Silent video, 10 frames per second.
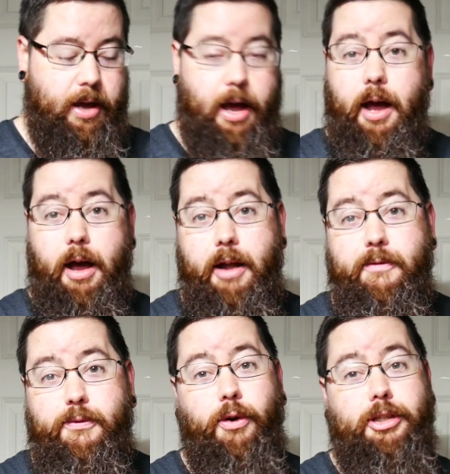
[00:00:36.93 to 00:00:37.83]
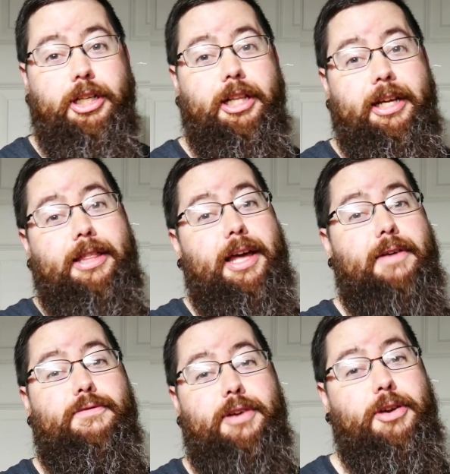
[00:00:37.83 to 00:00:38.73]
Unfortunately, that
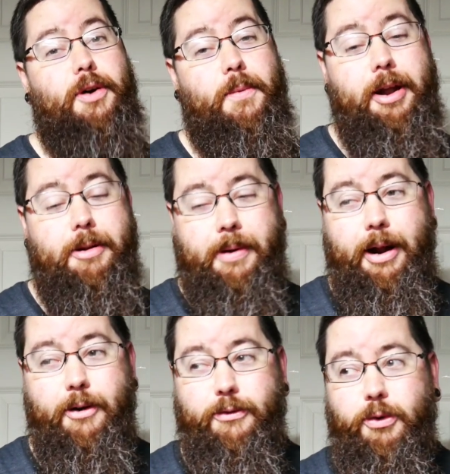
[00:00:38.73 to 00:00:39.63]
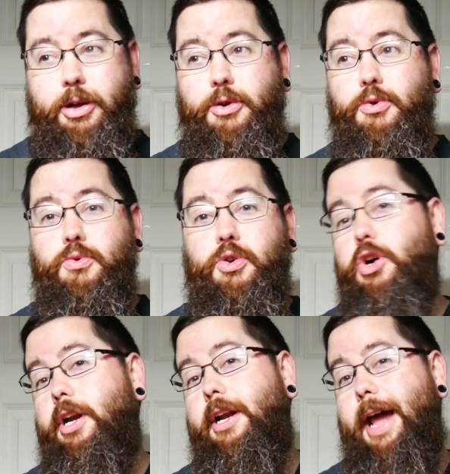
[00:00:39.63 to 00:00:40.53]
video I wanted to put out for you
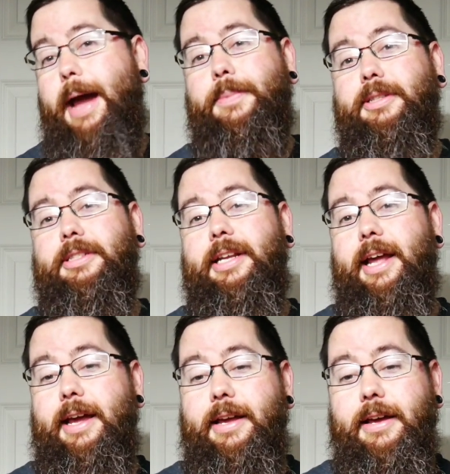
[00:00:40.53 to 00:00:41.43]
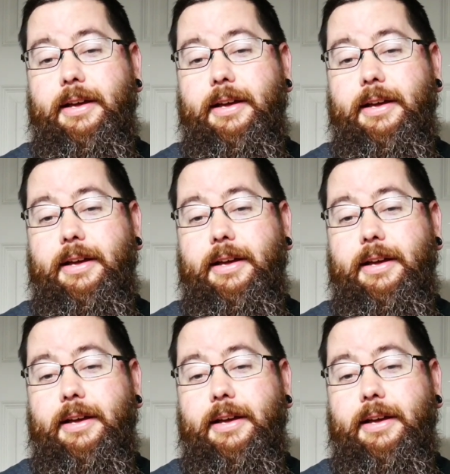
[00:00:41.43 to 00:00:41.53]
couldn't happen today.